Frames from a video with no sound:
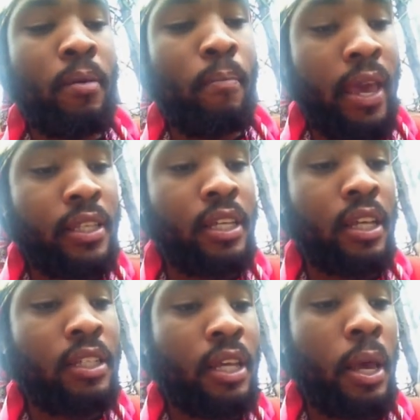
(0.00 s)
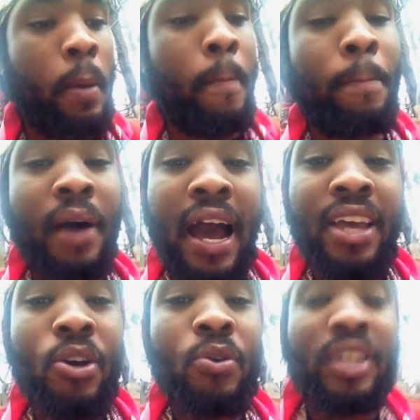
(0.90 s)
makes us
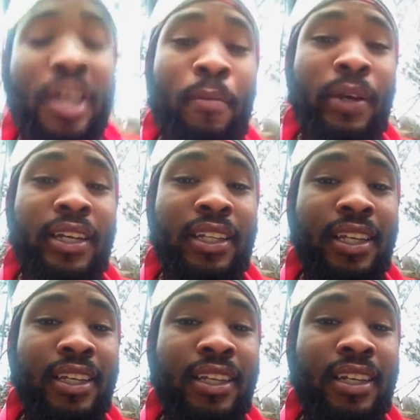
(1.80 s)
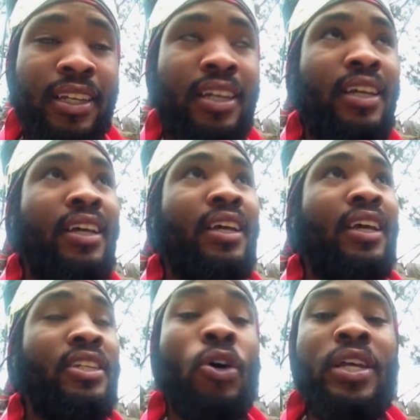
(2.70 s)
biochemically.
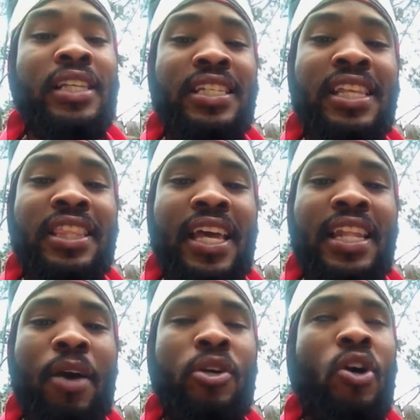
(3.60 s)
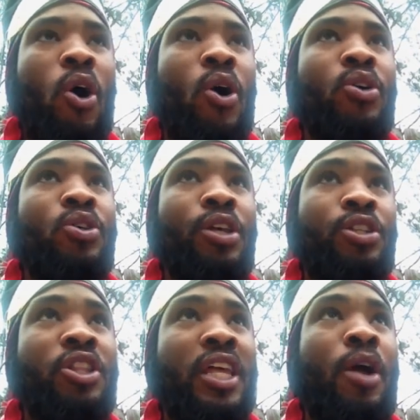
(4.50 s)
So it's the thing that we call
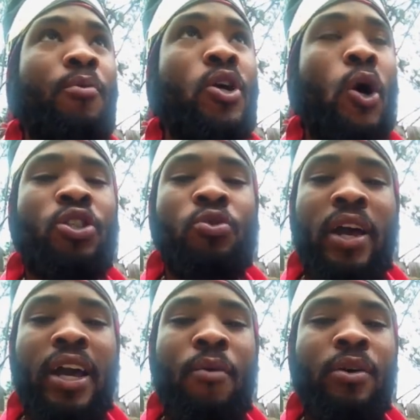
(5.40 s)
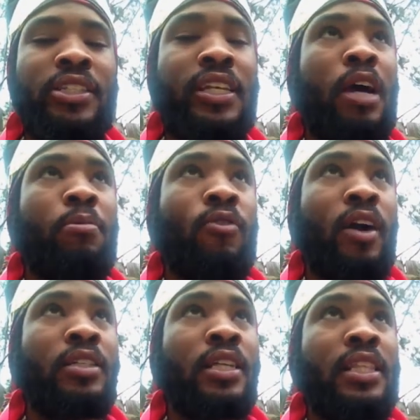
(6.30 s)
swag. I wanted to say that before
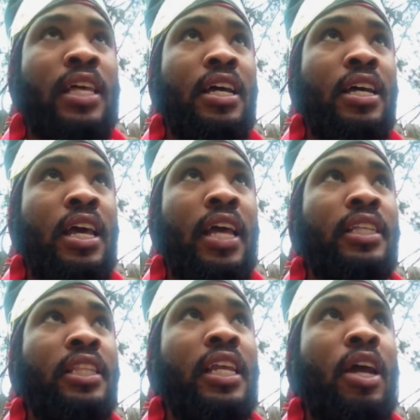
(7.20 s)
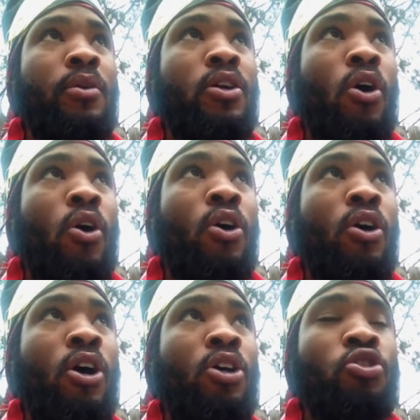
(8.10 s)
I said that. It's the thing that we call
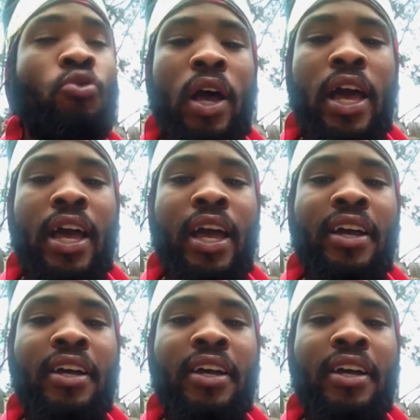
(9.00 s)
swag,